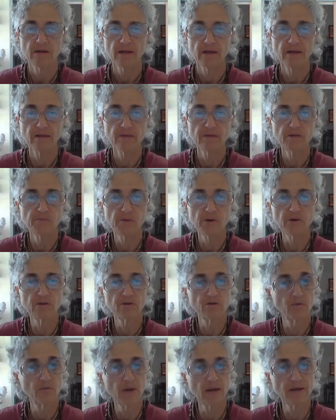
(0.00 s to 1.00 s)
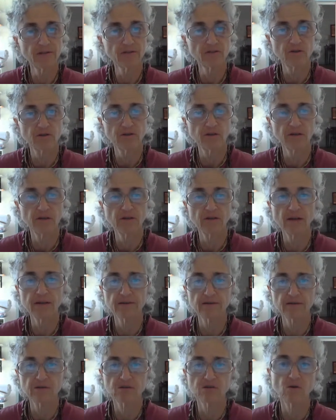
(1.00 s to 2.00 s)
And the spiritual master, the
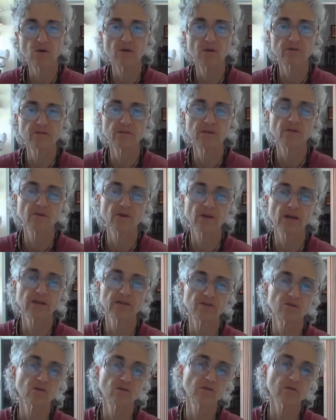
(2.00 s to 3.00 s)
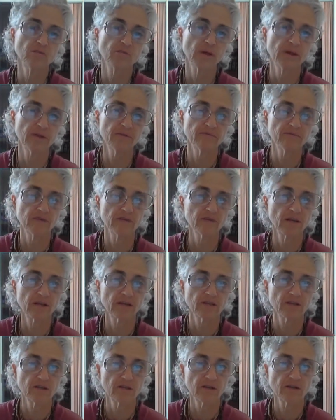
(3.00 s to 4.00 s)
enlightened souls, they're the external
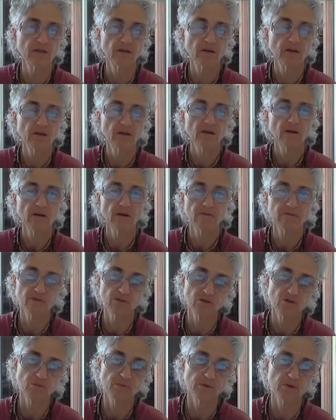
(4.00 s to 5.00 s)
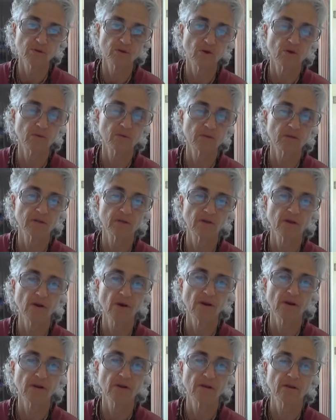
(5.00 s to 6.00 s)
manifestation of the Supersoul within the
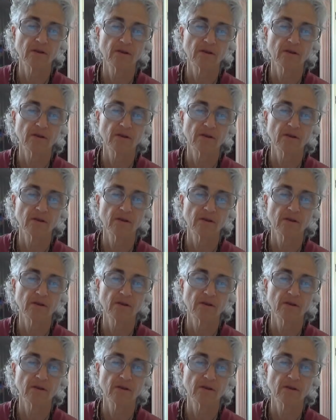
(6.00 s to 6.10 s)
heart.